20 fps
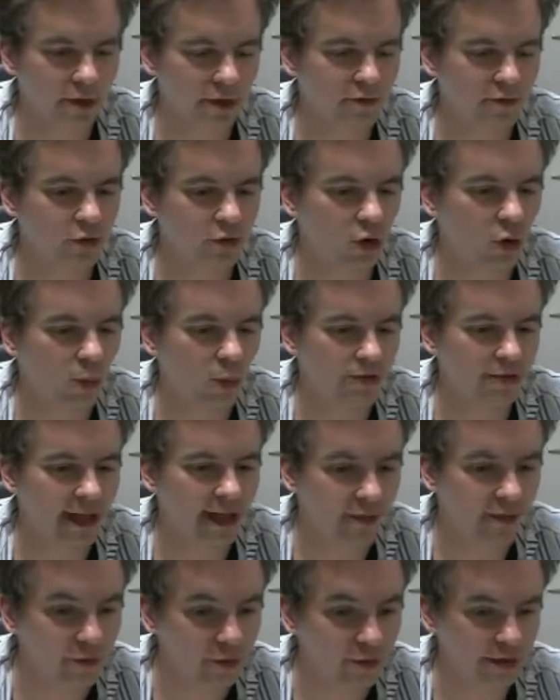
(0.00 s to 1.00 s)
You have to know almost
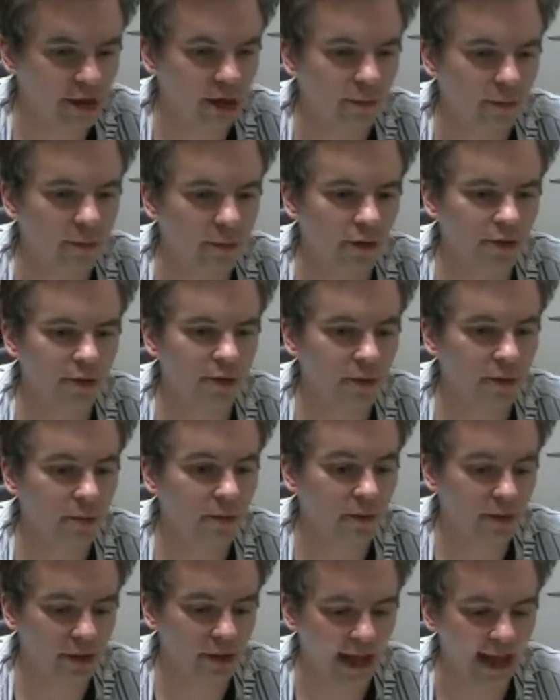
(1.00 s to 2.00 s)
everything about them to
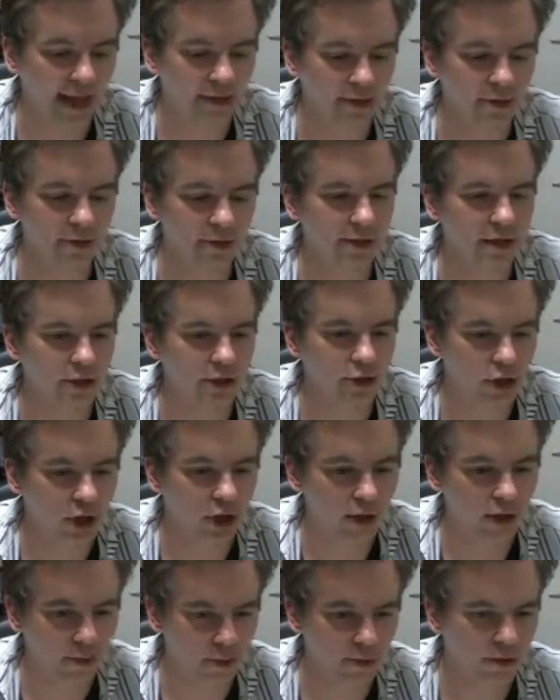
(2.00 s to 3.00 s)
be able to accurately
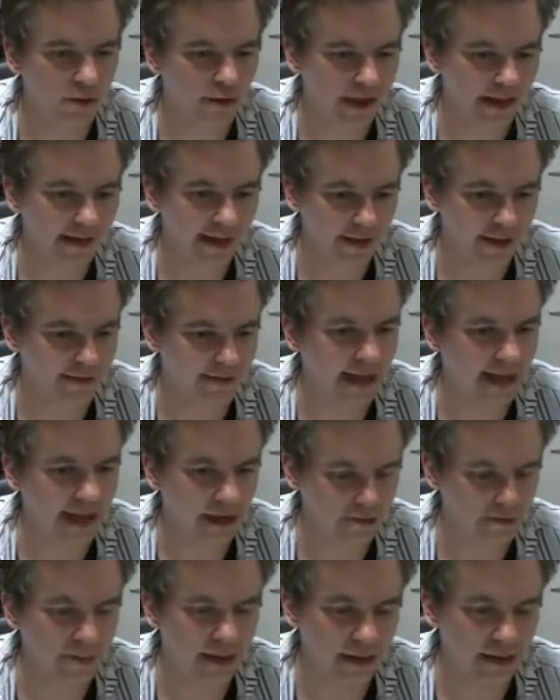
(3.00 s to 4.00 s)
judge what that last
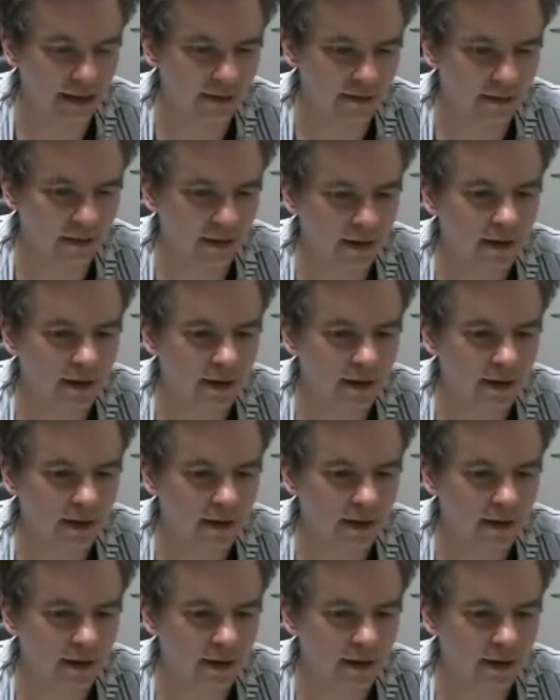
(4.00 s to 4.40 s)
act meant.